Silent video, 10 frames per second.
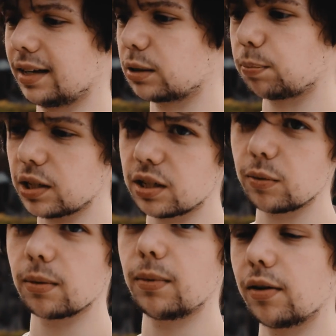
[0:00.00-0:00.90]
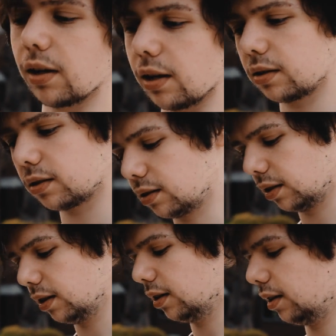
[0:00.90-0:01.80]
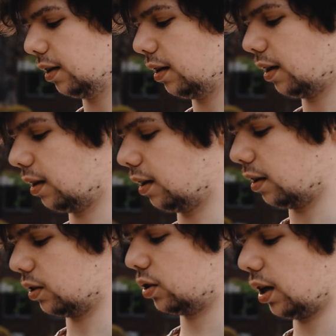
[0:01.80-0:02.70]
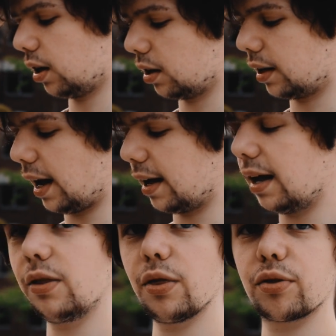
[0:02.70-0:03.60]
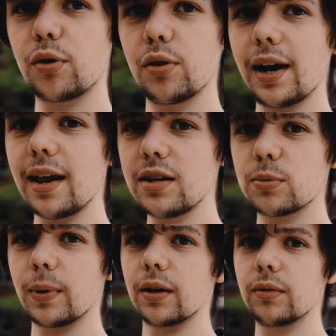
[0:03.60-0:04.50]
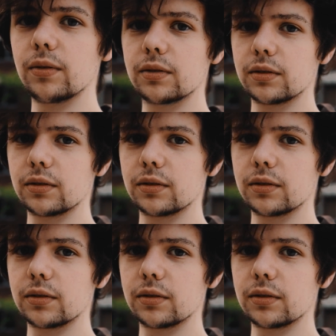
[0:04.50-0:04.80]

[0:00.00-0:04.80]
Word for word: especially with the mirrorless, that shit could get in through the lens mount